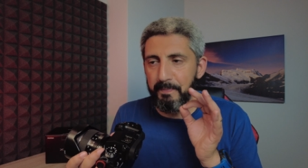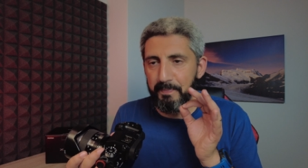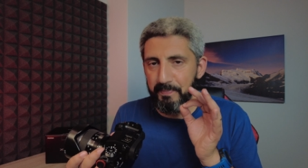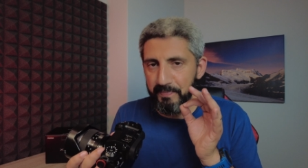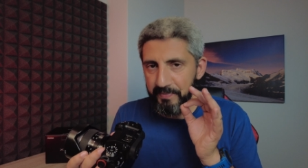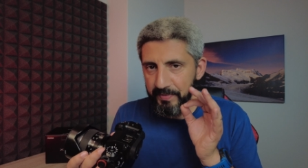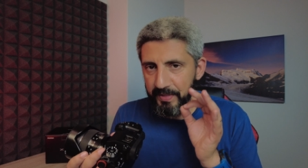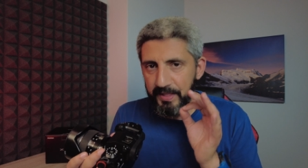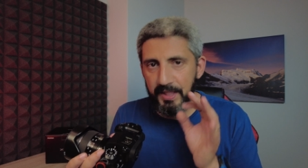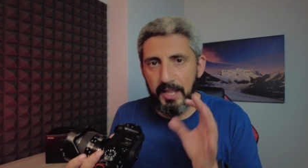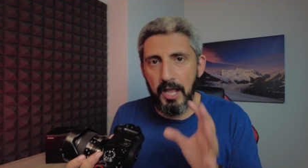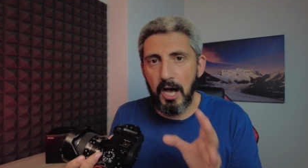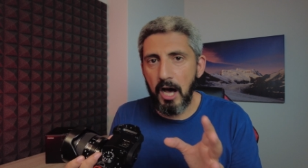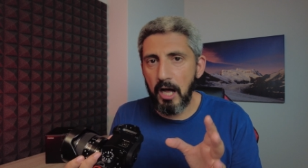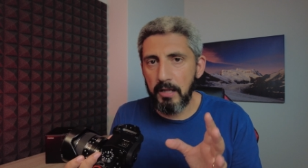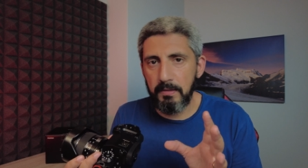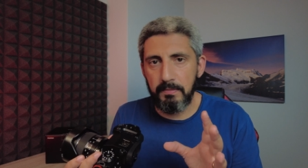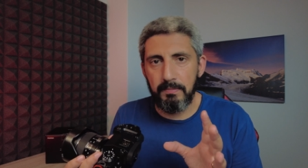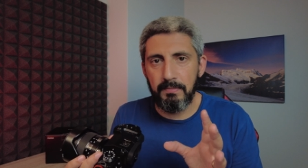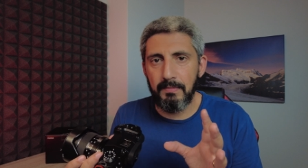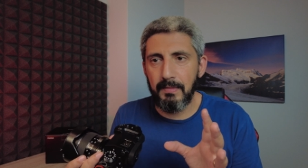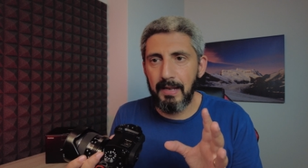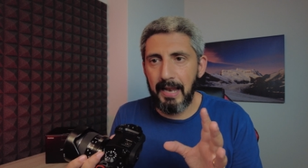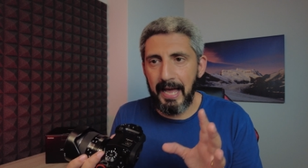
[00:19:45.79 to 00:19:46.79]

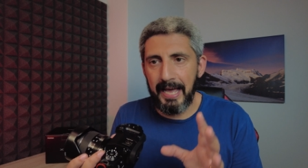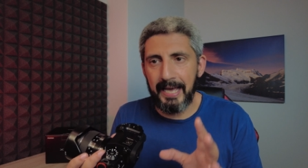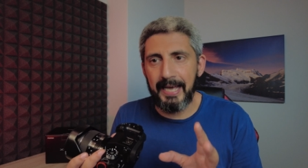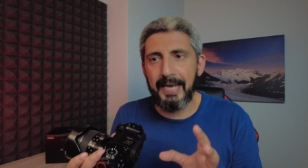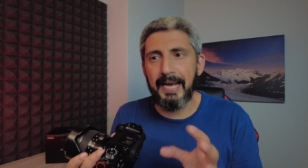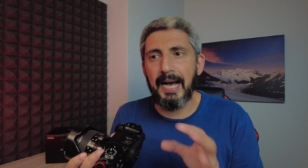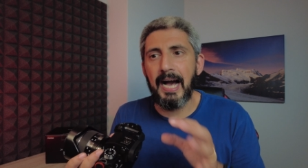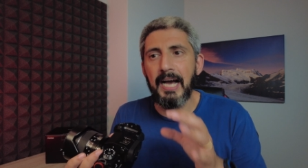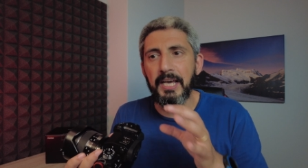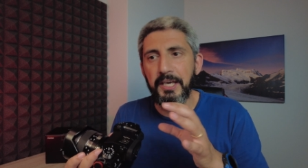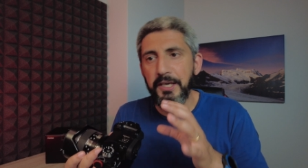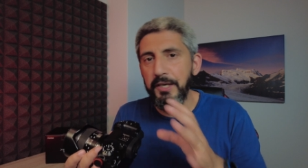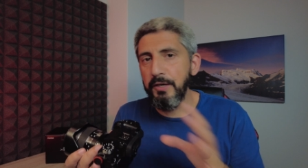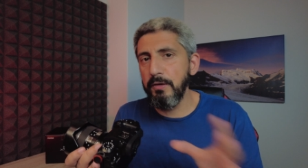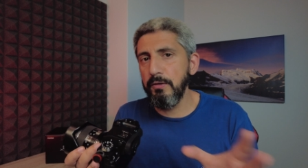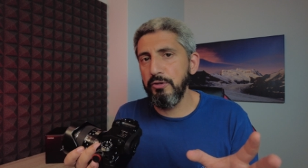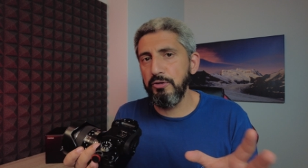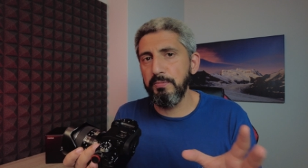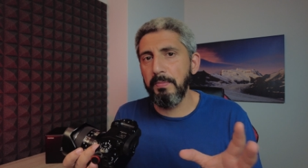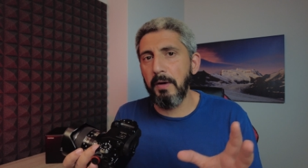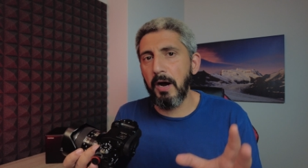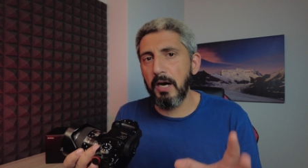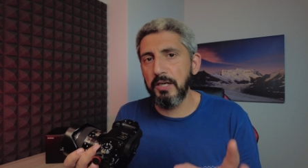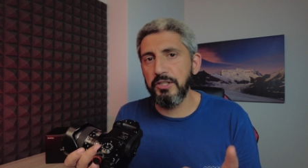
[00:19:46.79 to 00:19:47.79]
not like a
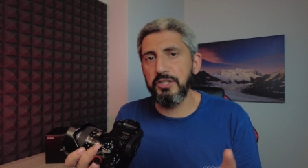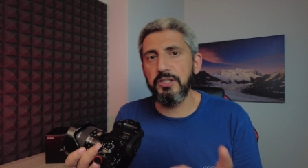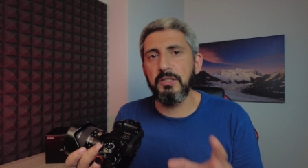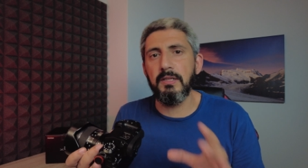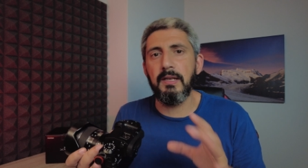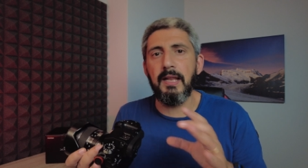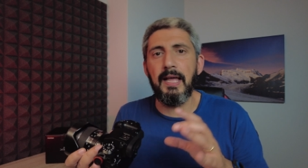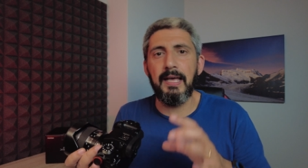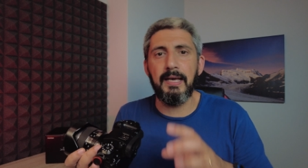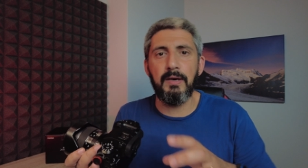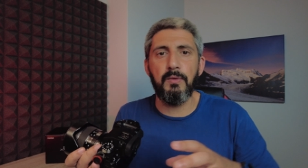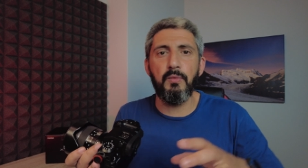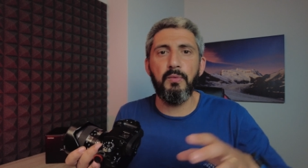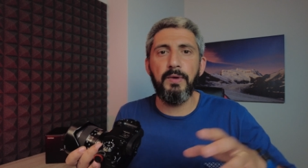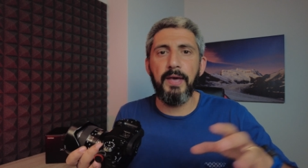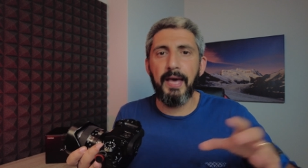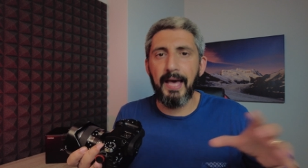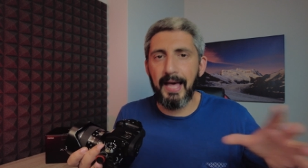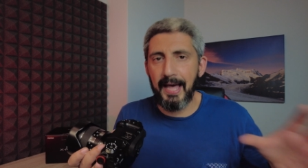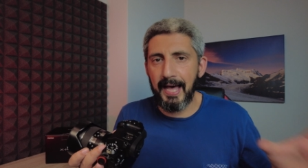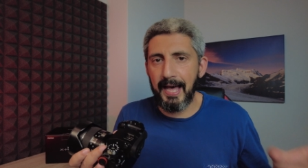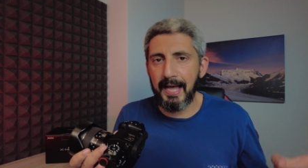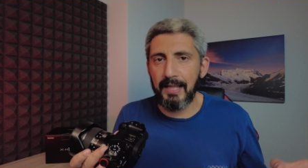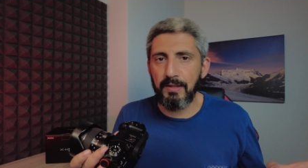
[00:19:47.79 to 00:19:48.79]
huge margin like we
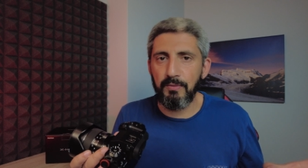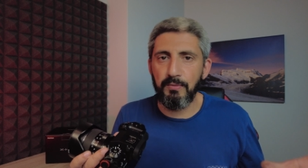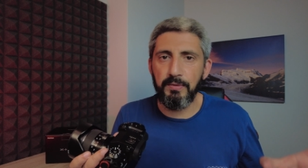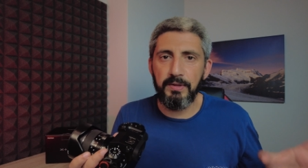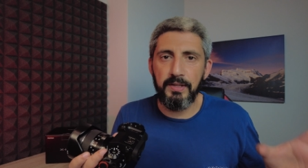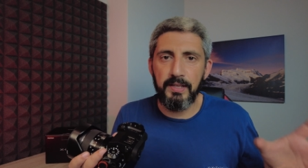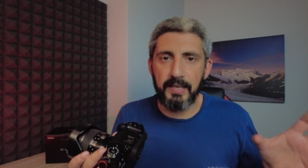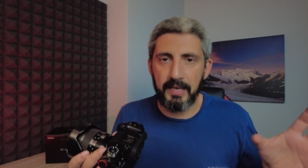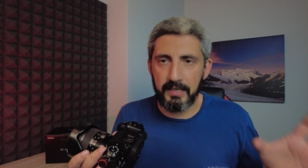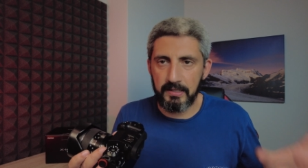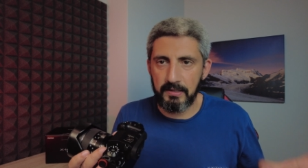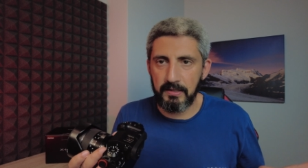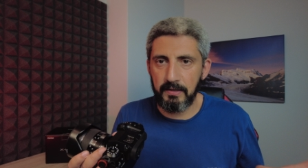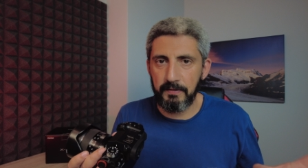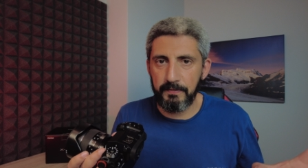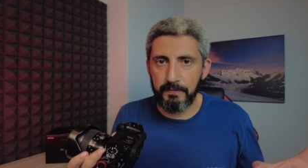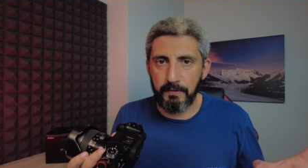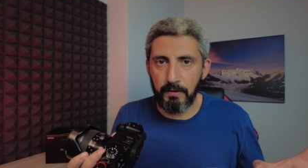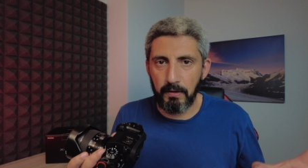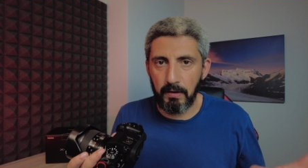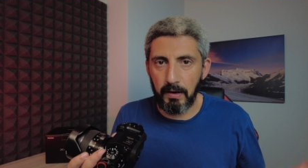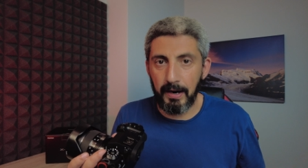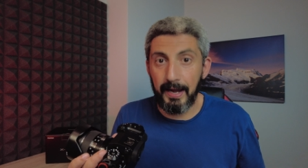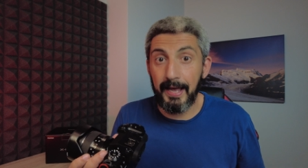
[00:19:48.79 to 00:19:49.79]
had with the X-T4.